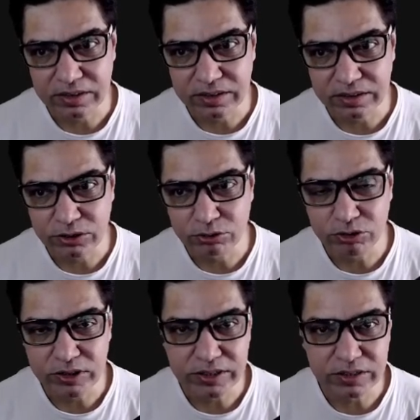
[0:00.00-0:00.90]

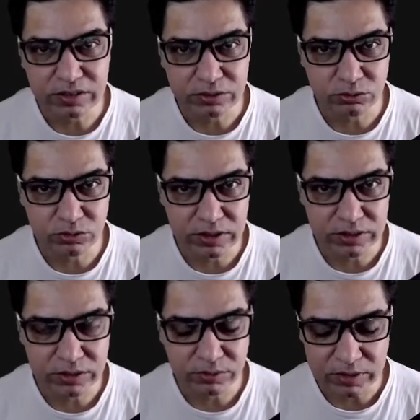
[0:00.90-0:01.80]
usually it is
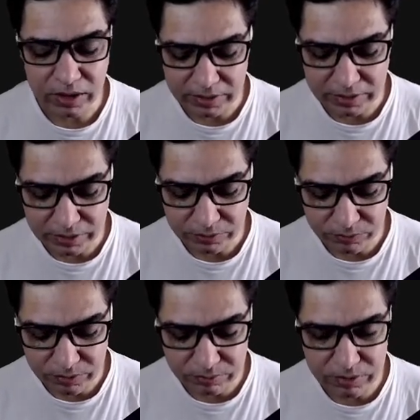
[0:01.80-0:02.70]
associated with high grade
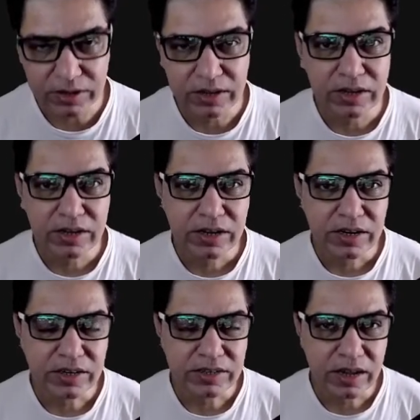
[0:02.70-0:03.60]
fever.
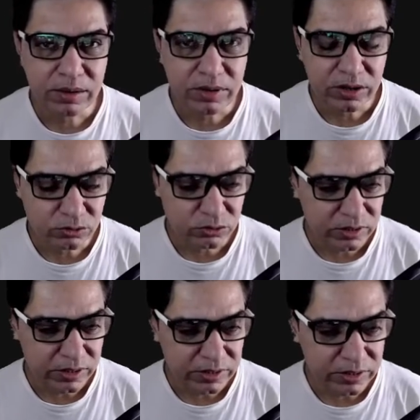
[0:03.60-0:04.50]
It can be
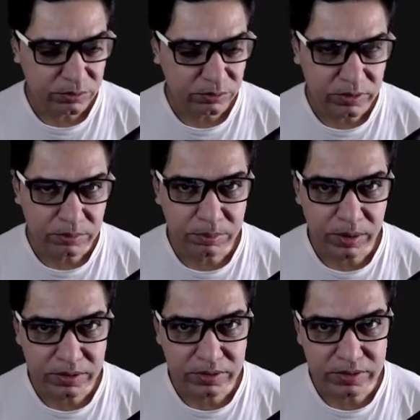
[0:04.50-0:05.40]
associated with
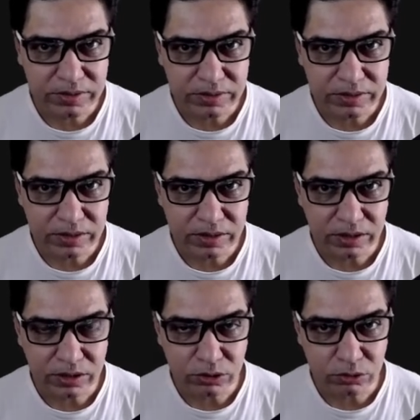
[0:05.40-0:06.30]
blood in the
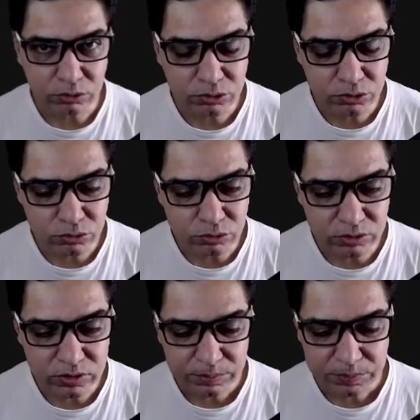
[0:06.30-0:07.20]
loose stools,
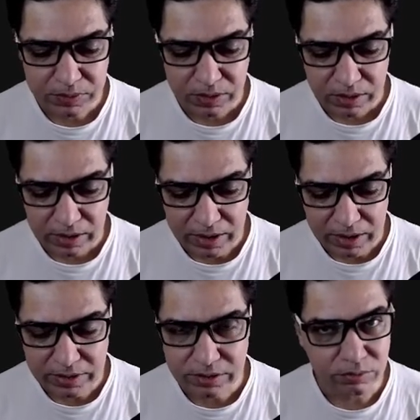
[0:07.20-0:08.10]

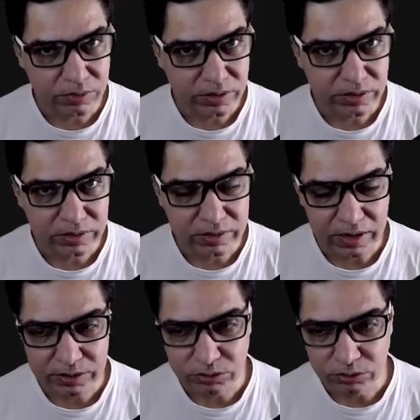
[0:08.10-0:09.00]
and with that
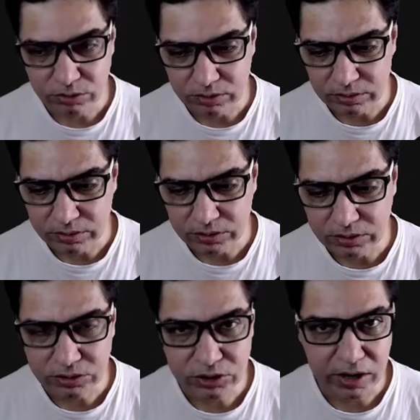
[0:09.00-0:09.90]
the
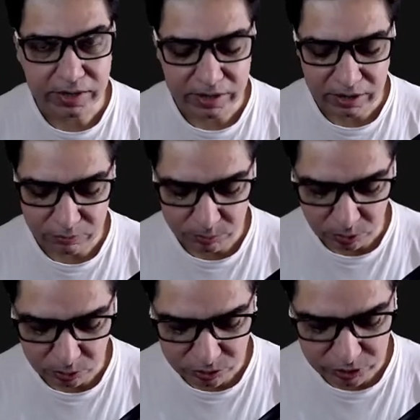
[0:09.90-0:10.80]
child can have
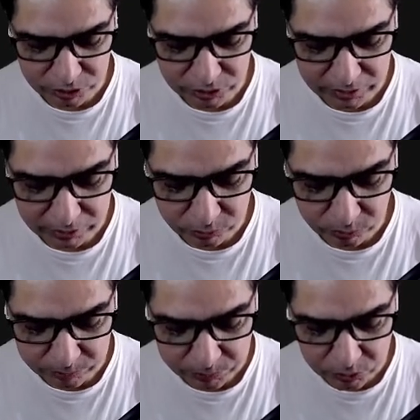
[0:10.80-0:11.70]
prostration as well.
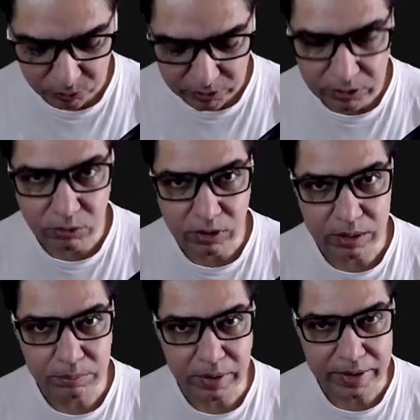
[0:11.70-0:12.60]
So E. coli
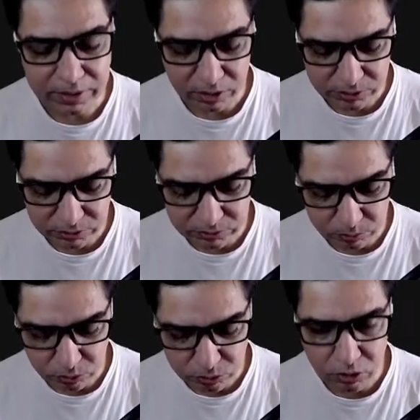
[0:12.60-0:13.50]
by and large is the
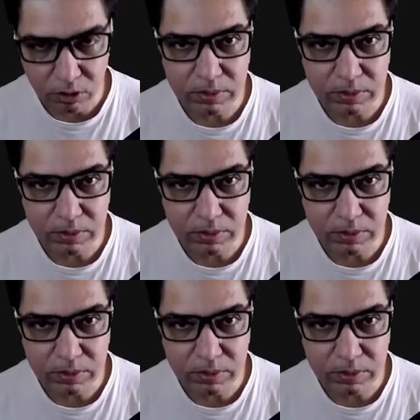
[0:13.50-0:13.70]
most common